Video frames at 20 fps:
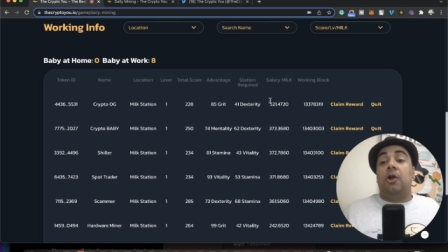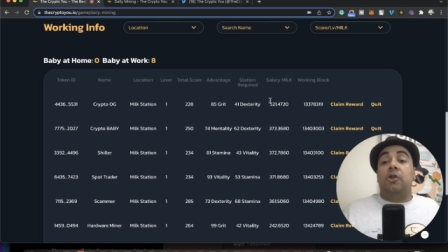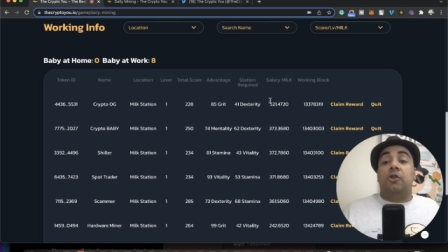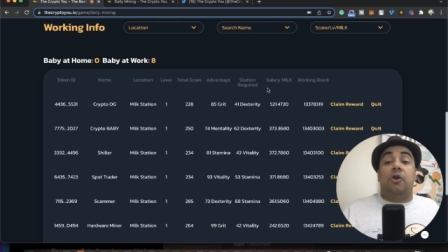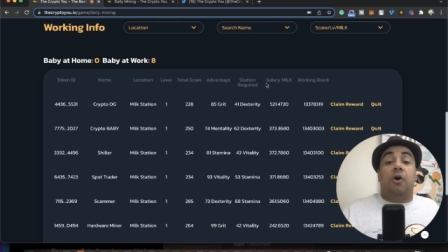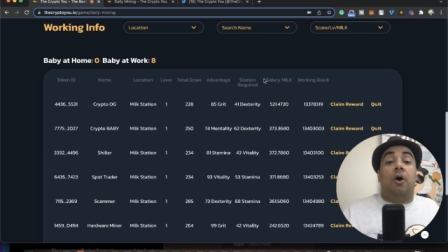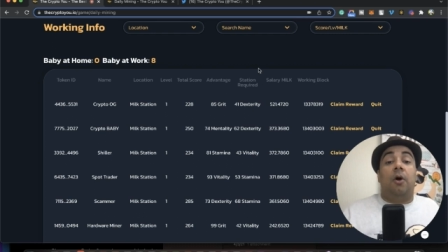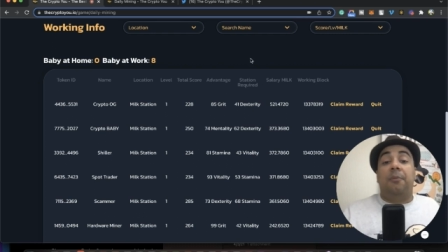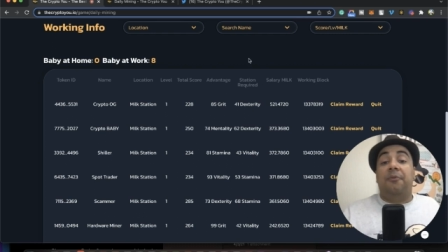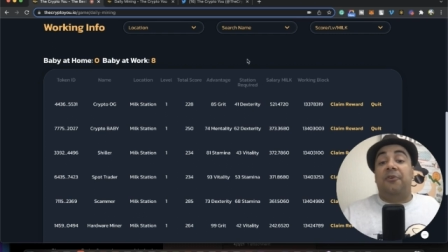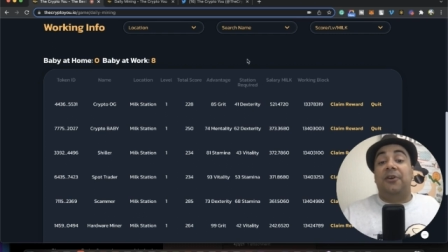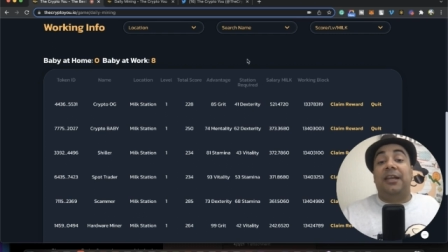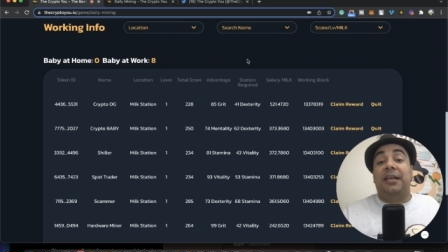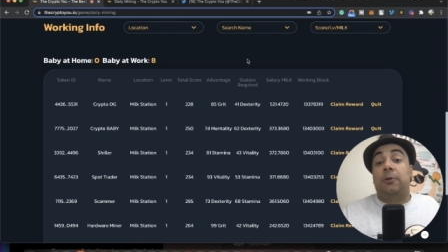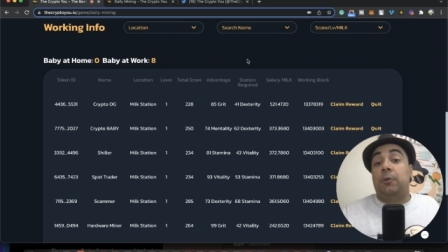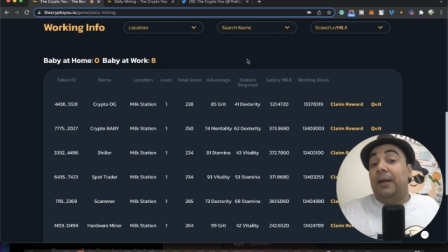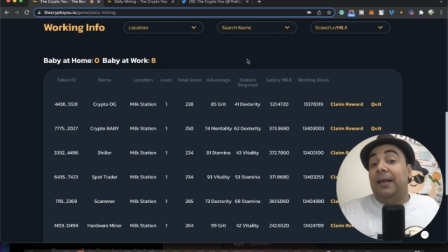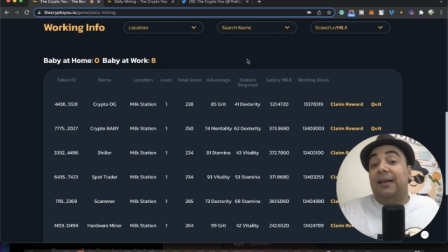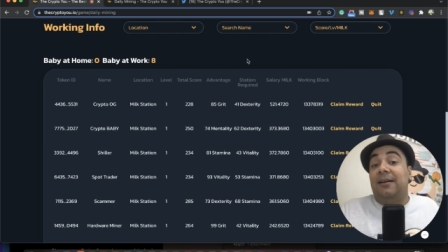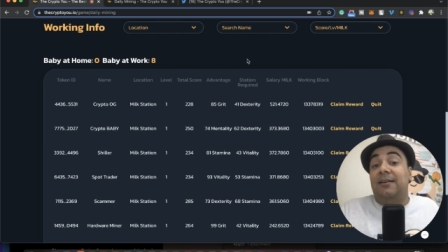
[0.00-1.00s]
So hopefully
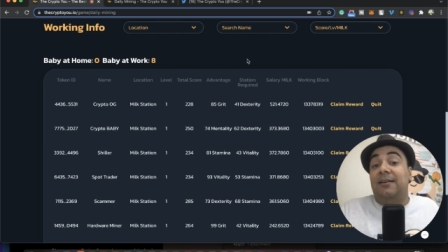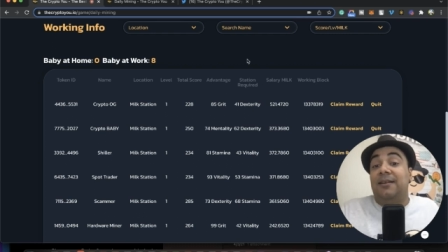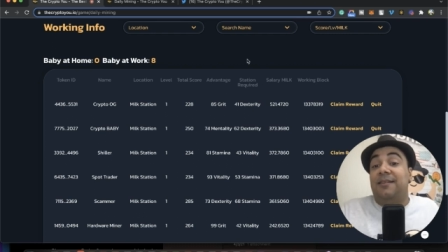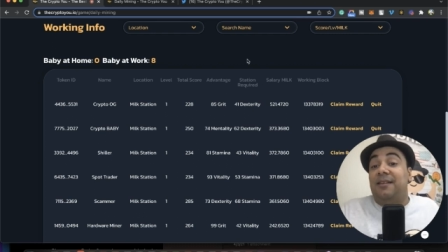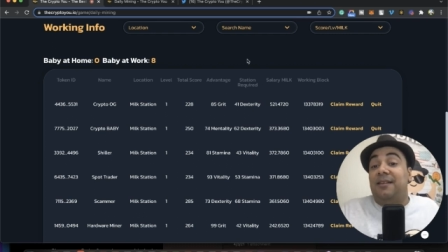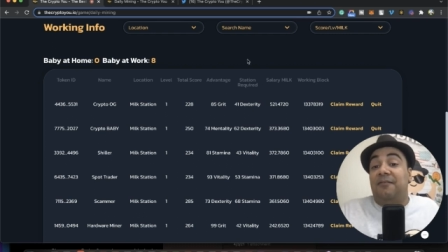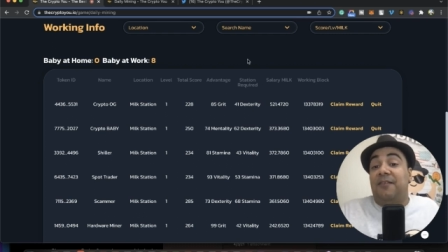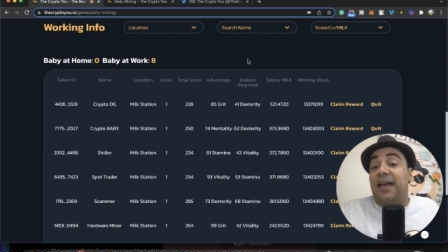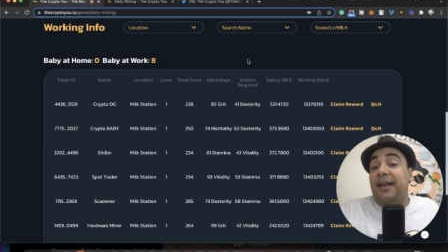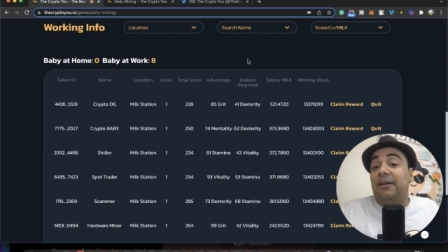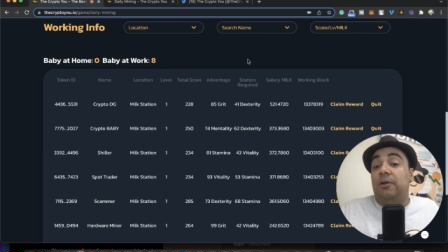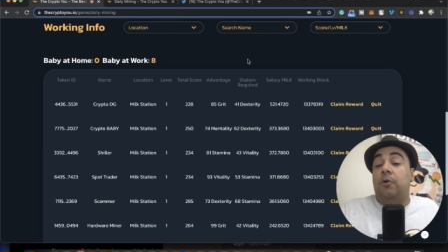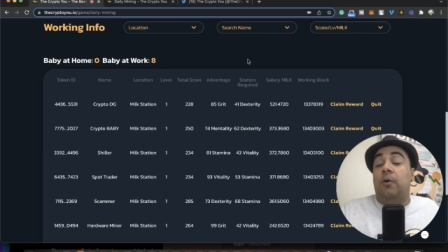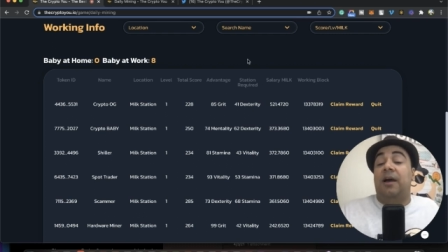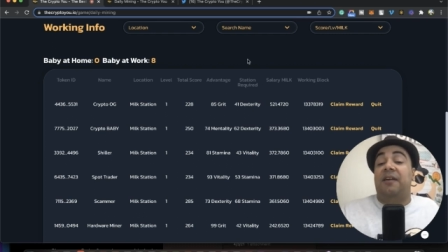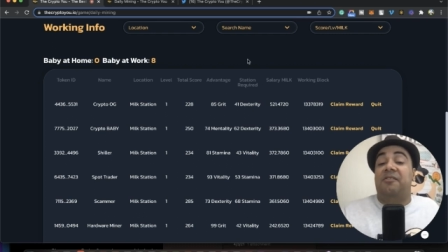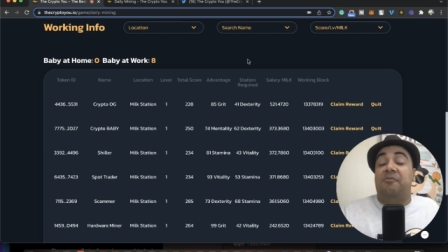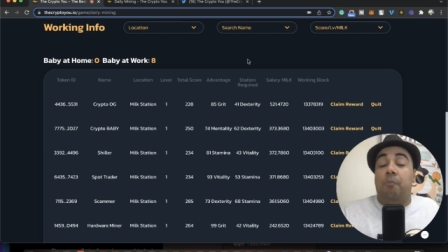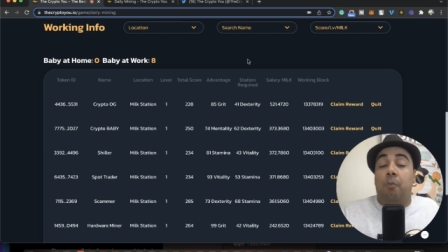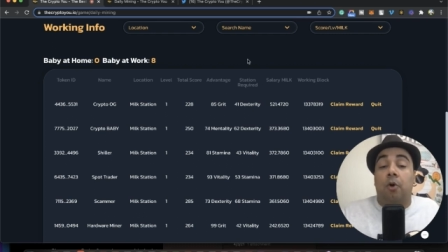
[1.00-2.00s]
it will increase in value
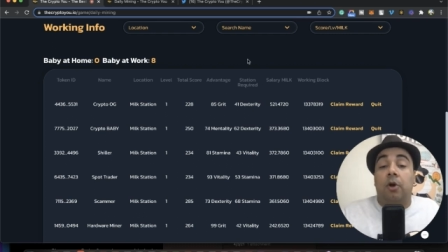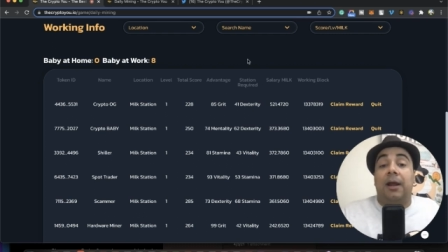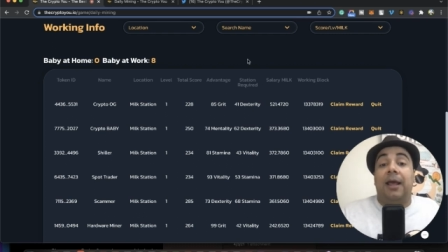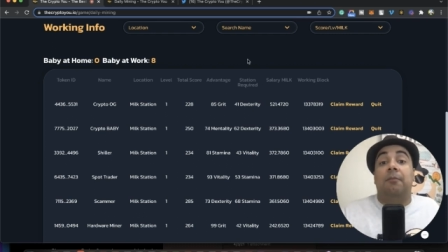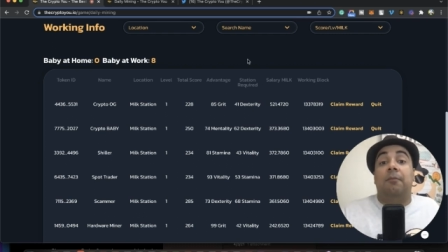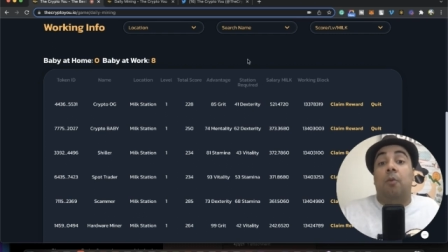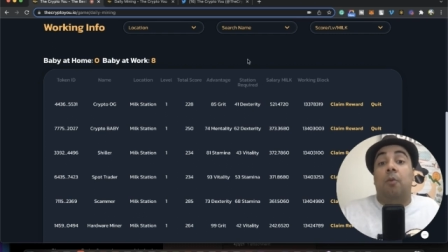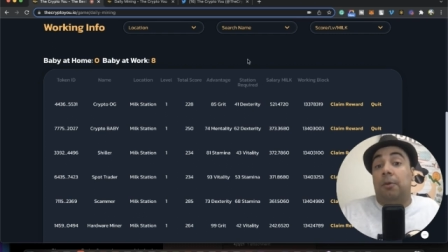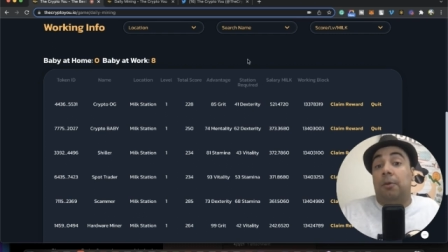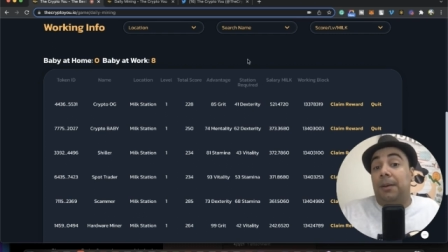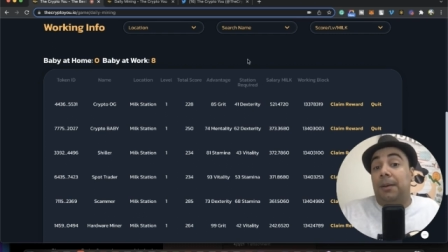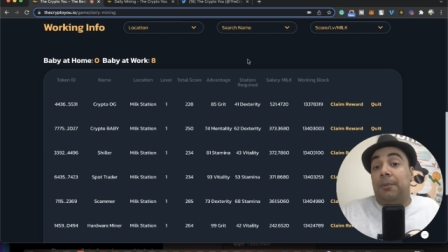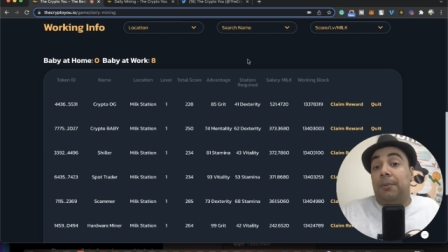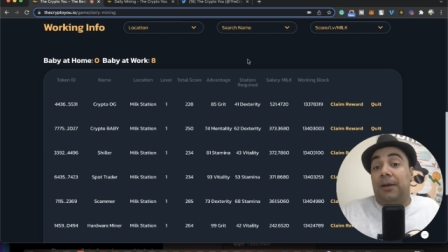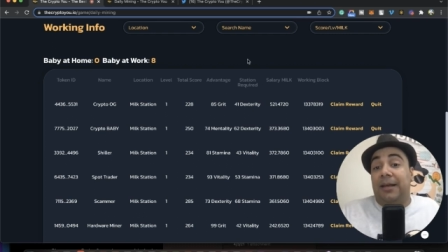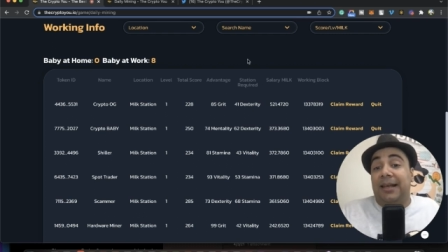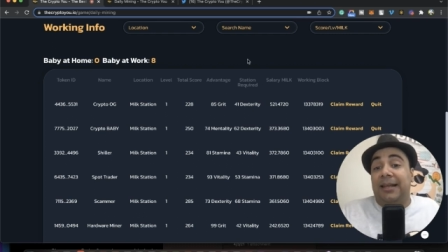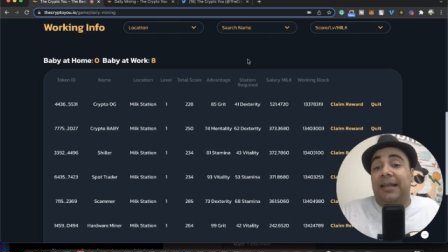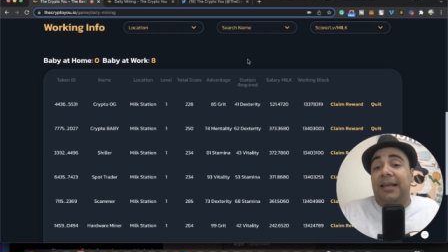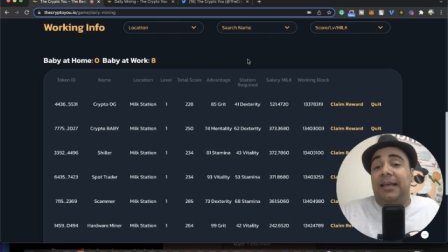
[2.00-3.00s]
as more and more
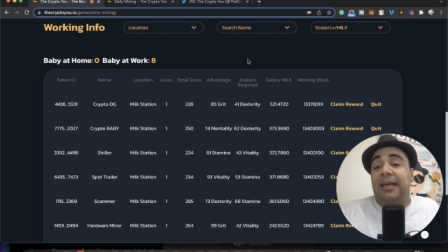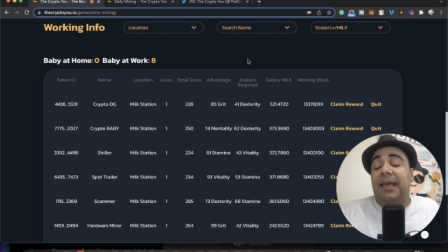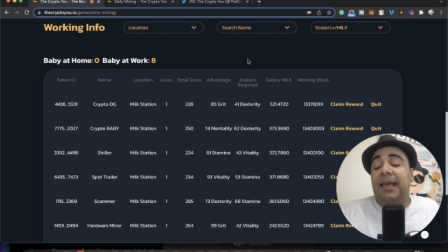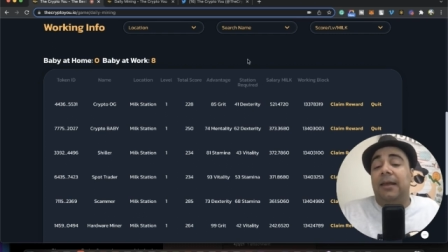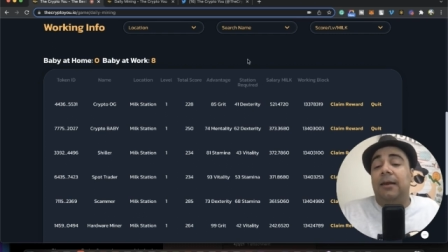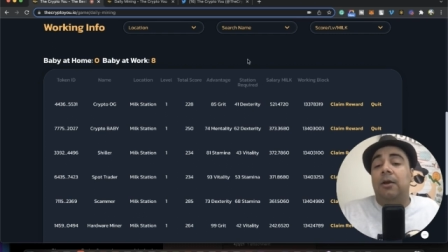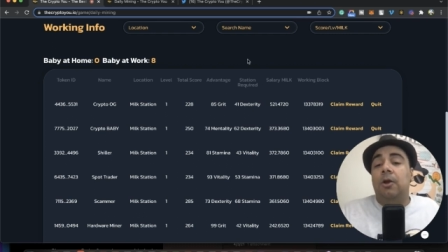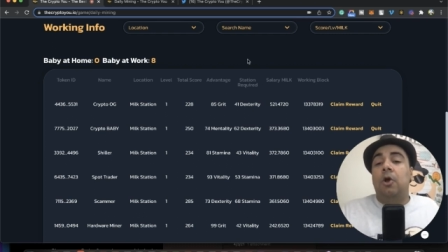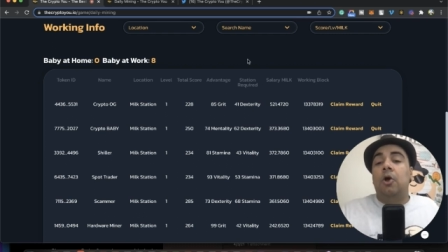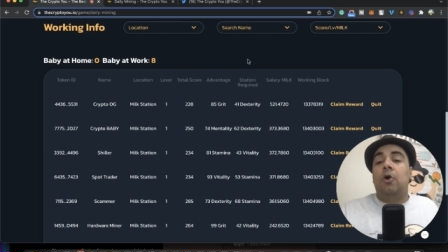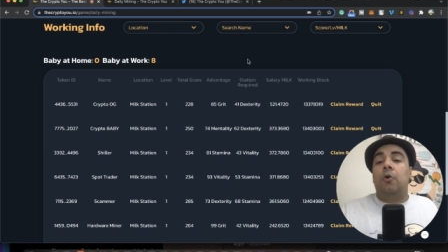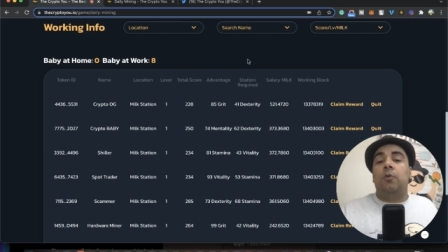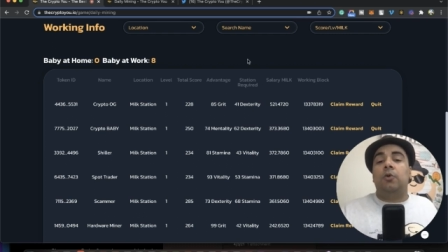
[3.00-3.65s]
people getting in,